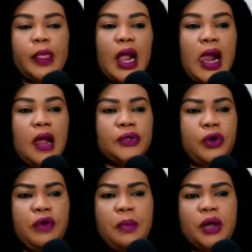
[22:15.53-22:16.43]
So
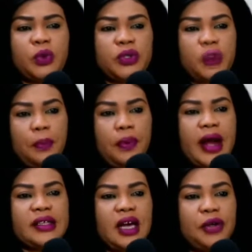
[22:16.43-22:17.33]
Raymond was
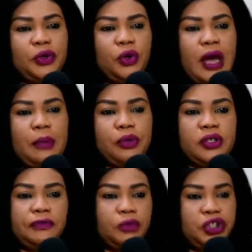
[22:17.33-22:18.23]
surprised that, you're a
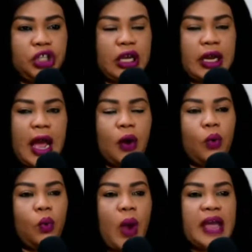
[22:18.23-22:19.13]
beautiful chick now.
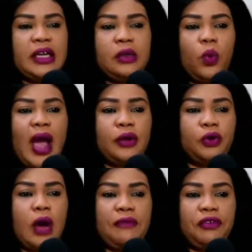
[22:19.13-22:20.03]
Where
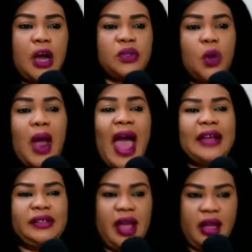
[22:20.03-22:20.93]
Africa will say, where I
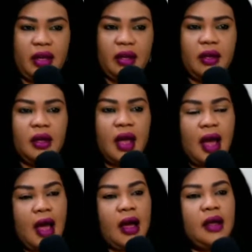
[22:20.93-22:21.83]
day.
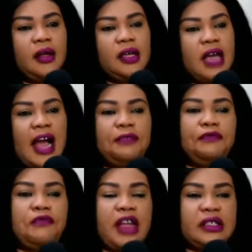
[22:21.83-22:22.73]
He has
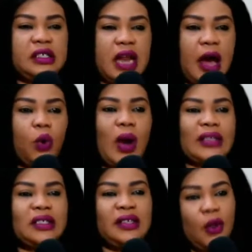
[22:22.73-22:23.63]
friends now who are
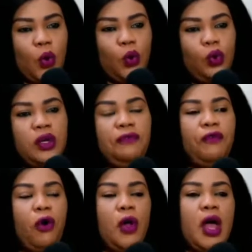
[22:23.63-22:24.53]
single, looking
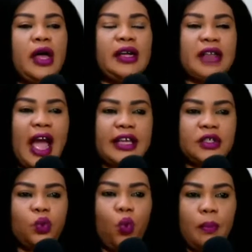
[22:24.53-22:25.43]
for a nice
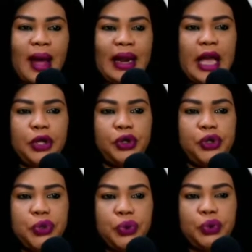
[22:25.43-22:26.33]
woman like
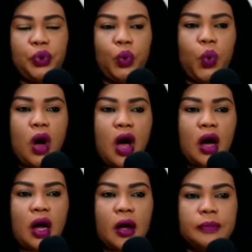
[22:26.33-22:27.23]
you. You
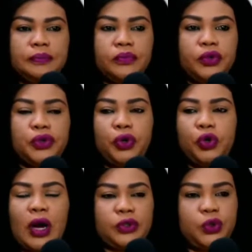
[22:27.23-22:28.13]
work, you
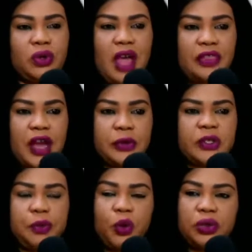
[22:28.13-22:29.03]
are together, you
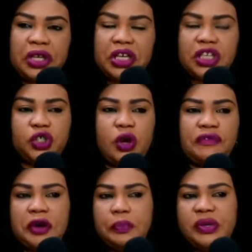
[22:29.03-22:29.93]
speak good English, you are
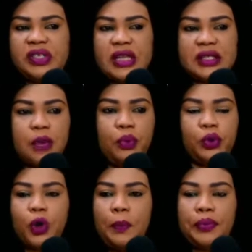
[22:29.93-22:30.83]
very presentable,
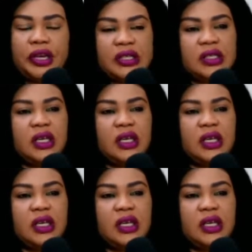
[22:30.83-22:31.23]
you're pretty.